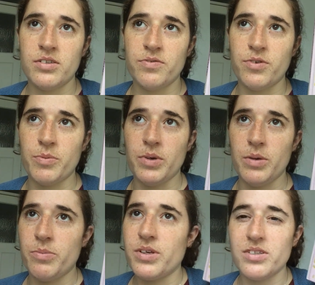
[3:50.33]
for me,
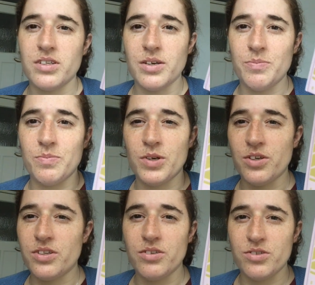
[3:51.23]
because I'm
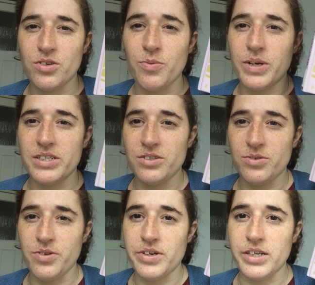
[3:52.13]
not so much into
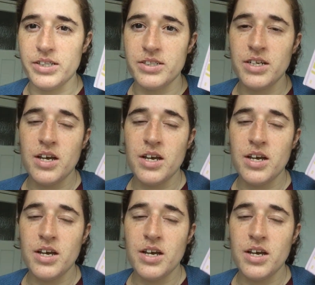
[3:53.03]
thrillers.